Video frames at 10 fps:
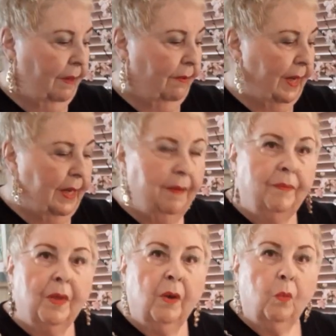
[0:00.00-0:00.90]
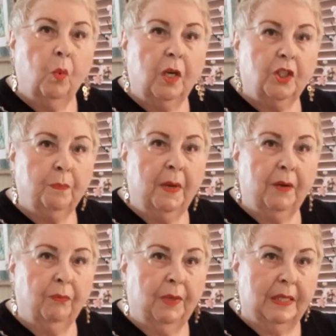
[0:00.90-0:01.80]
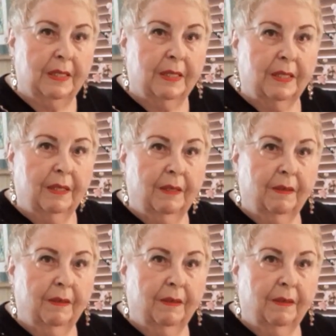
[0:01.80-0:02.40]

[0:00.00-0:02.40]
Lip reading: Alrighty? Watch my wrist.